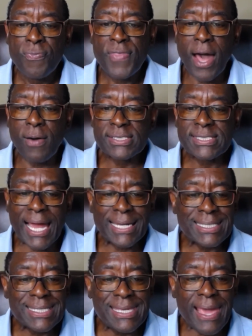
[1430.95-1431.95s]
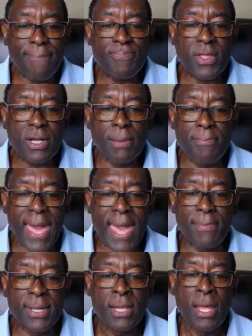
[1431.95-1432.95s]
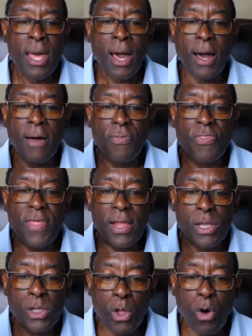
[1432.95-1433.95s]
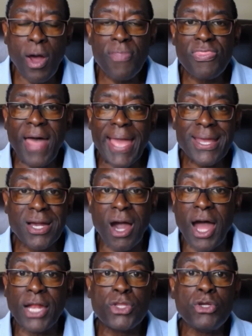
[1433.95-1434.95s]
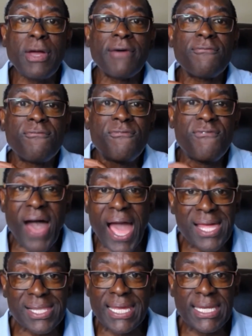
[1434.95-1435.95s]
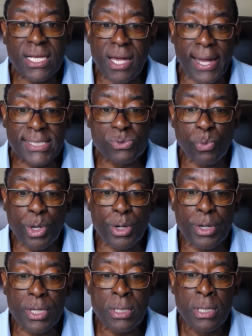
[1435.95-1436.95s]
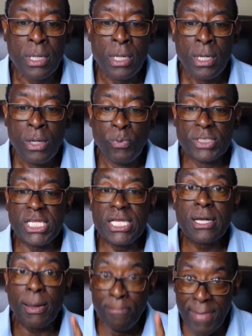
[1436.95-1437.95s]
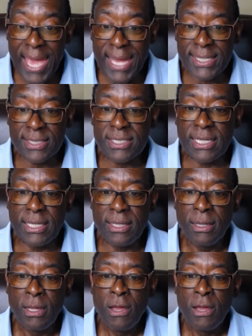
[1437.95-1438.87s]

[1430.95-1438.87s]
Thou hast not kept the commandment of the Lord thy God. You have violated God's word, which he commanded thee.